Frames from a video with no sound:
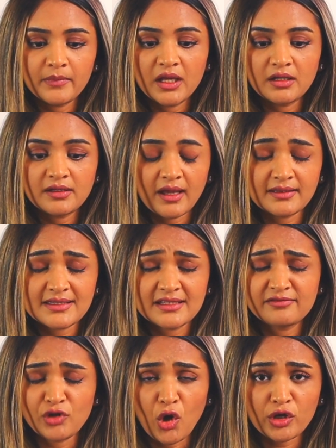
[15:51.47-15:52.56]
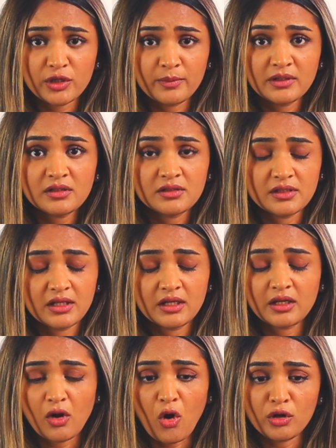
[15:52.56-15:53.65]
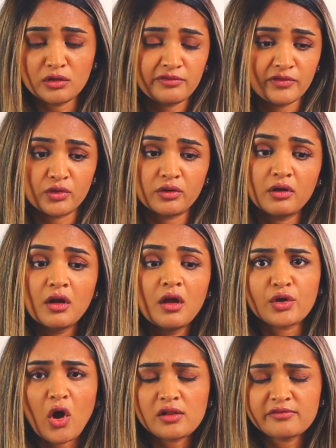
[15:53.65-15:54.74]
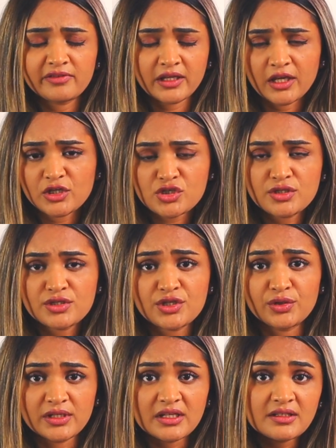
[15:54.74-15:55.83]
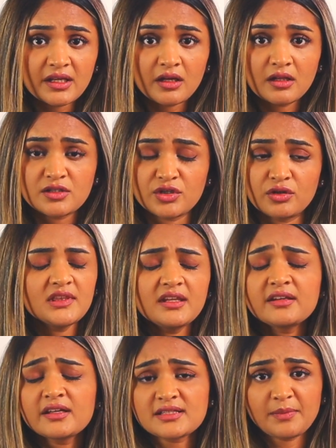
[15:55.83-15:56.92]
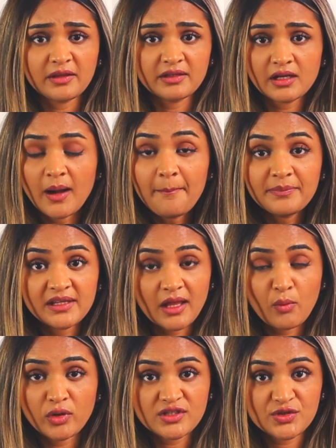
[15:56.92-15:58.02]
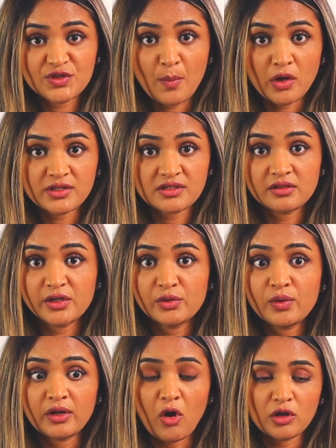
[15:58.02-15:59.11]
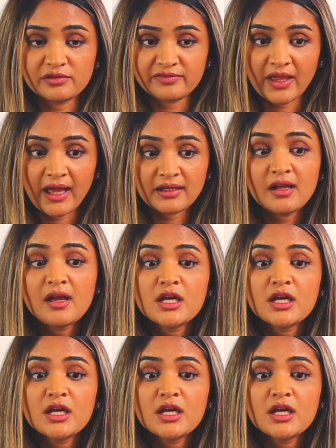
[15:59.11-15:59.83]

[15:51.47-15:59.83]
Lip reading: intensive document containing all of your qualifications, your details about the company that wants to sponsor you, and all of that.